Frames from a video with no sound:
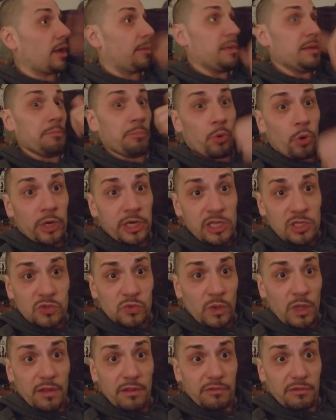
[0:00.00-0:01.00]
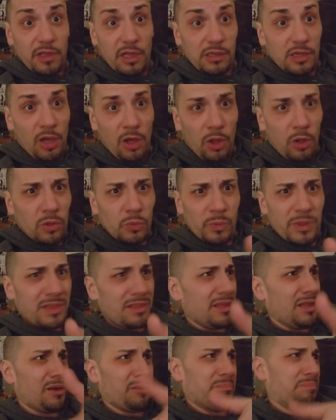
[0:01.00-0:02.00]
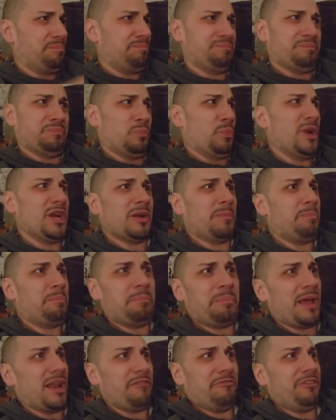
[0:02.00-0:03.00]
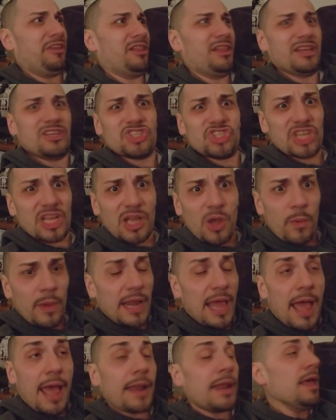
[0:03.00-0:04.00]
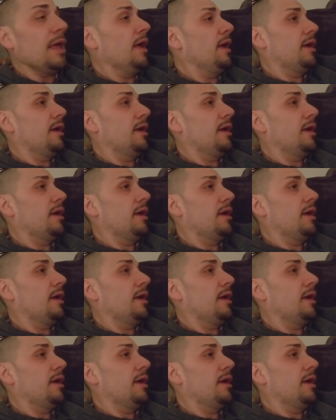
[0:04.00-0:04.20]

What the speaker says: I mean, born into a cult with, you know, weird pedophilic shit going on.